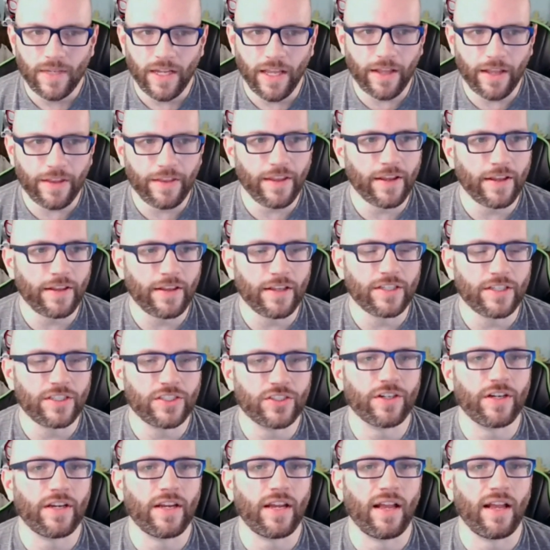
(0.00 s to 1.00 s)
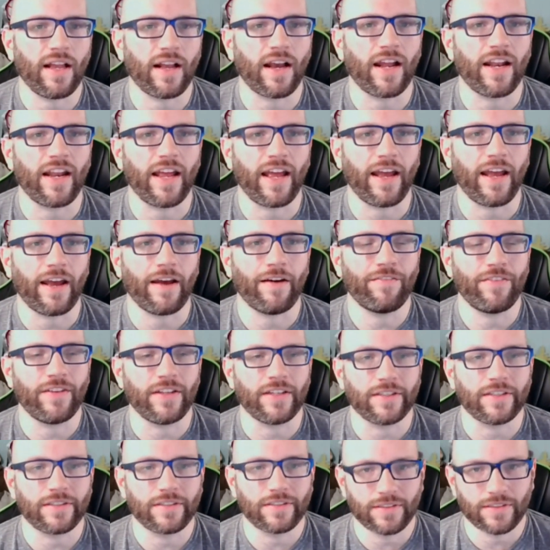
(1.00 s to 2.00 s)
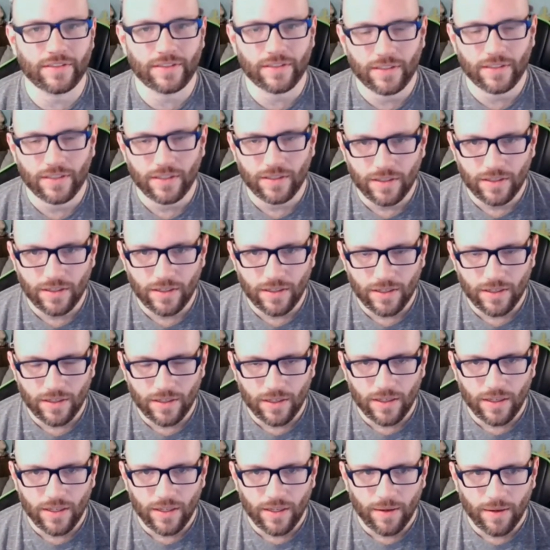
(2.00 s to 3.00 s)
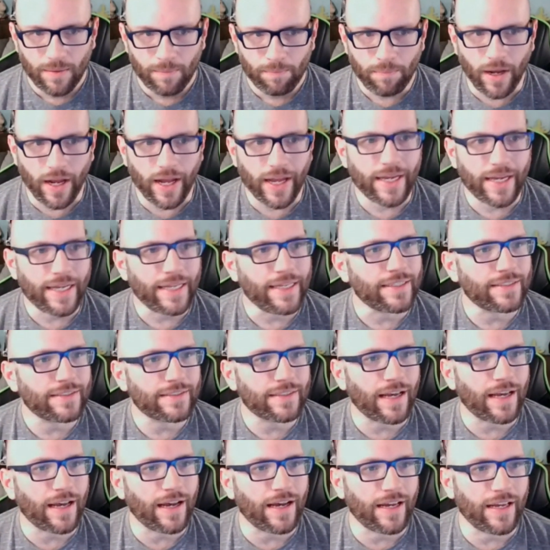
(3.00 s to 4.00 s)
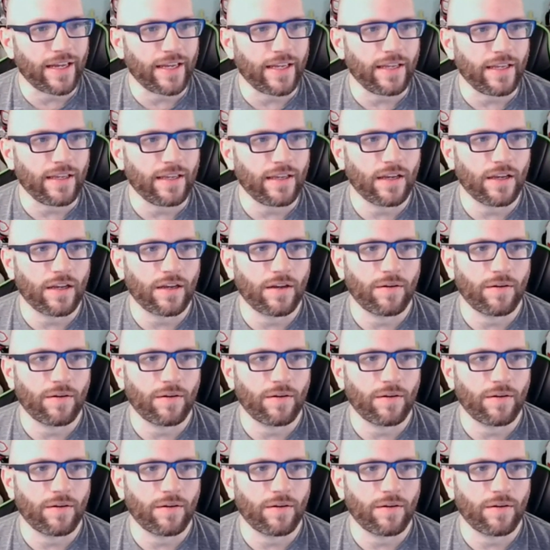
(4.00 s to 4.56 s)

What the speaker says: in the industry and kind of have this pie in the sky